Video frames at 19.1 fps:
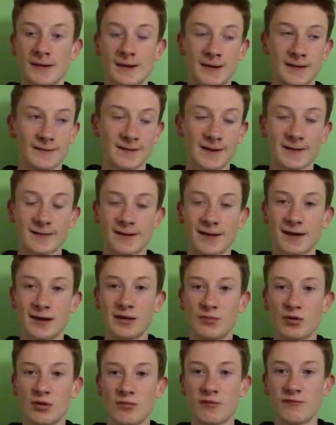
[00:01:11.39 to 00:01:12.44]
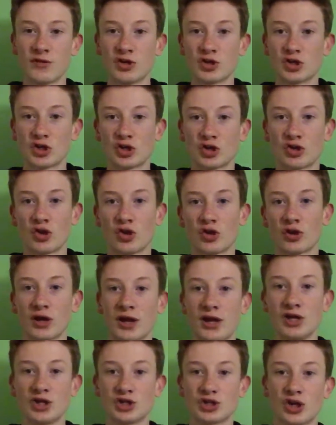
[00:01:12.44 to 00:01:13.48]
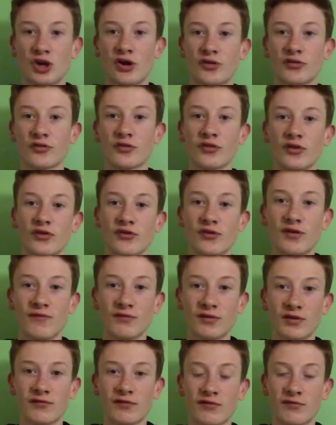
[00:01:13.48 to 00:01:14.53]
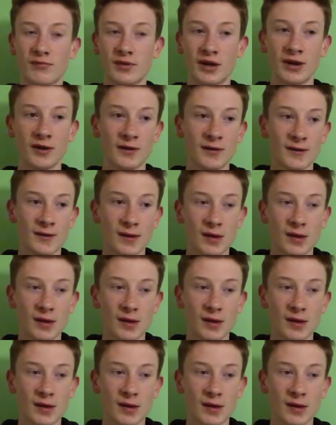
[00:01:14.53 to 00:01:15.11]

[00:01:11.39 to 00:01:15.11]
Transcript: And Zlatan Ibrahimovic took his chance on the 75th minute.